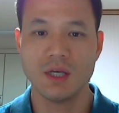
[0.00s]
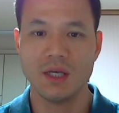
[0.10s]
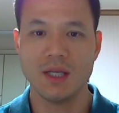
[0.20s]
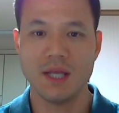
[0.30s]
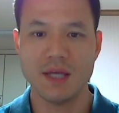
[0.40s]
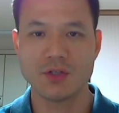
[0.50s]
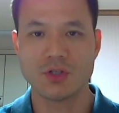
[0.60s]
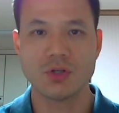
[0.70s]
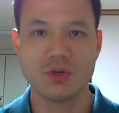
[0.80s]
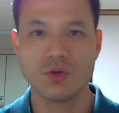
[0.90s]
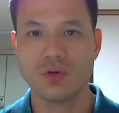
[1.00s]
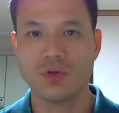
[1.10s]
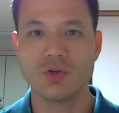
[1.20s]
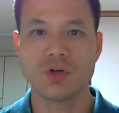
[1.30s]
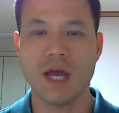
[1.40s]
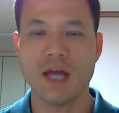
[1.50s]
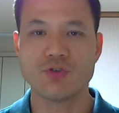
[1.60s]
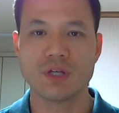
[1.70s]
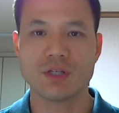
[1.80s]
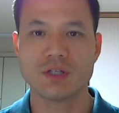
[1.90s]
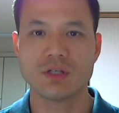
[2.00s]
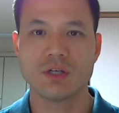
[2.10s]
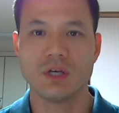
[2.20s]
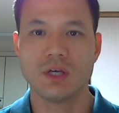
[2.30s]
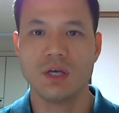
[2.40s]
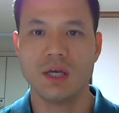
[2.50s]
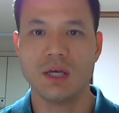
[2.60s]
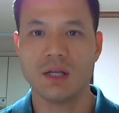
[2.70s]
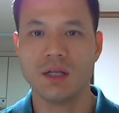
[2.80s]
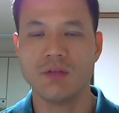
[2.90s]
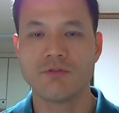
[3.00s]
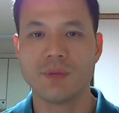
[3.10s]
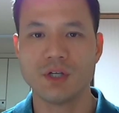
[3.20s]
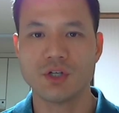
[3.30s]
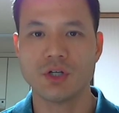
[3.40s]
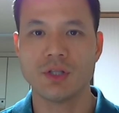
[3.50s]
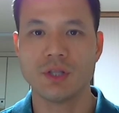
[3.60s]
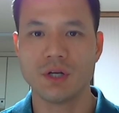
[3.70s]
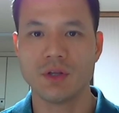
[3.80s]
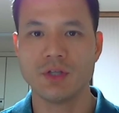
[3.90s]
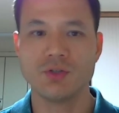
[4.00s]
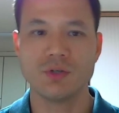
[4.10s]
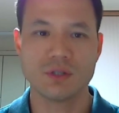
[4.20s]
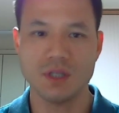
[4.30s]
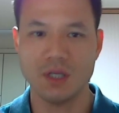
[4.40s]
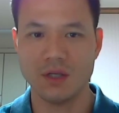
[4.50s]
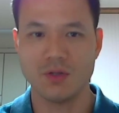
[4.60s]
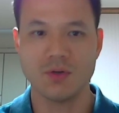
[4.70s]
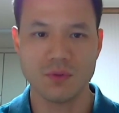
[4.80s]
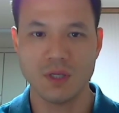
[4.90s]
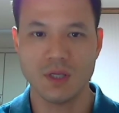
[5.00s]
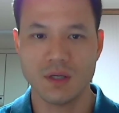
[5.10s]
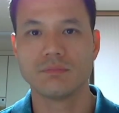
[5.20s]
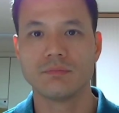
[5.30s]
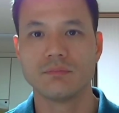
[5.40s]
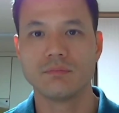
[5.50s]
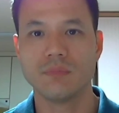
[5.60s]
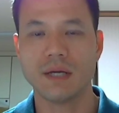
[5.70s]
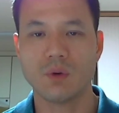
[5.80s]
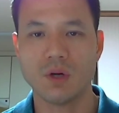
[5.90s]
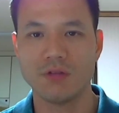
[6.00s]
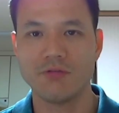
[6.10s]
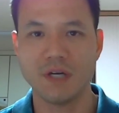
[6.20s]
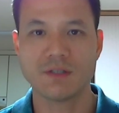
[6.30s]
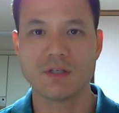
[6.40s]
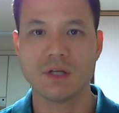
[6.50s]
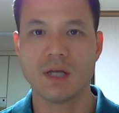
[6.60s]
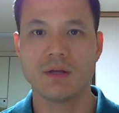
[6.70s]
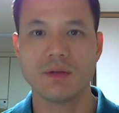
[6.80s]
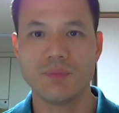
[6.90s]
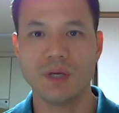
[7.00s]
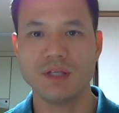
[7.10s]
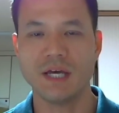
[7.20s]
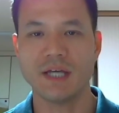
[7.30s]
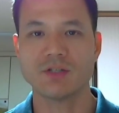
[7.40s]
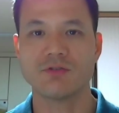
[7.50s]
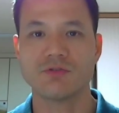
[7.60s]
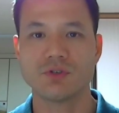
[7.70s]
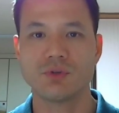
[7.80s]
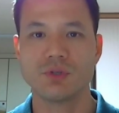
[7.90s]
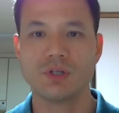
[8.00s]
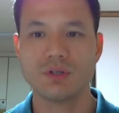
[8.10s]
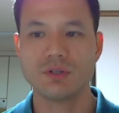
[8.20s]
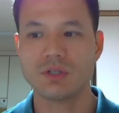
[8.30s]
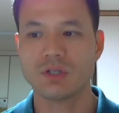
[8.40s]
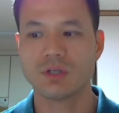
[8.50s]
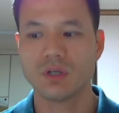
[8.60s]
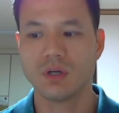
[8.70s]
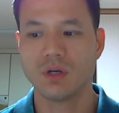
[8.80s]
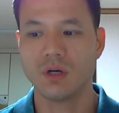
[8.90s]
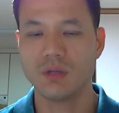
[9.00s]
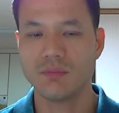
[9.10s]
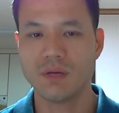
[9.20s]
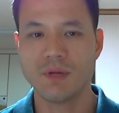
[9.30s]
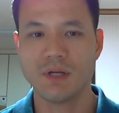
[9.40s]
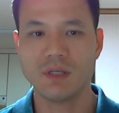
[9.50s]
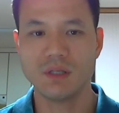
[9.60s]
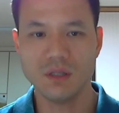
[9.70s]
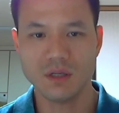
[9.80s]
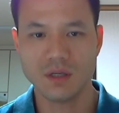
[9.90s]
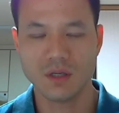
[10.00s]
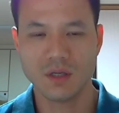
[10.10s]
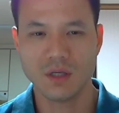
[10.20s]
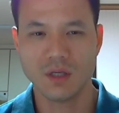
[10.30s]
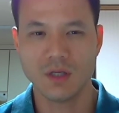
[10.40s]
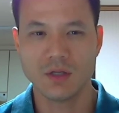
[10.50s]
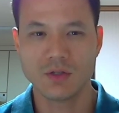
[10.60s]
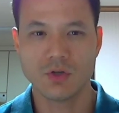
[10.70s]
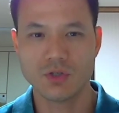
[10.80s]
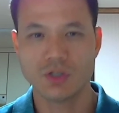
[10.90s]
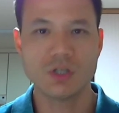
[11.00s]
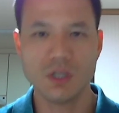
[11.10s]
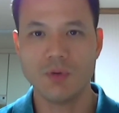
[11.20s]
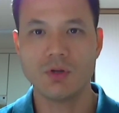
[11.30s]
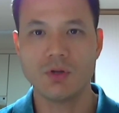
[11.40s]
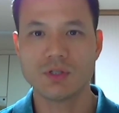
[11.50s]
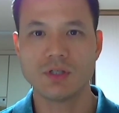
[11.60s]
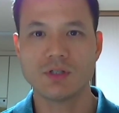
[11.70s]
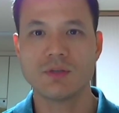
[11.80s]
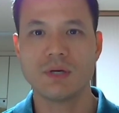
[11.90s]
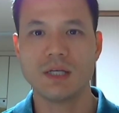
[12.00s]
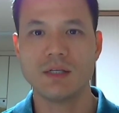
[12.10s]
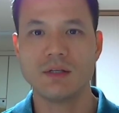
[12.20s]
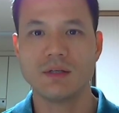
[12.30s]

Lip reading: It has your address and information on there that you can say, you know, I qualify to not pay taxes for 2 years on my money. So just keep all those things in mind.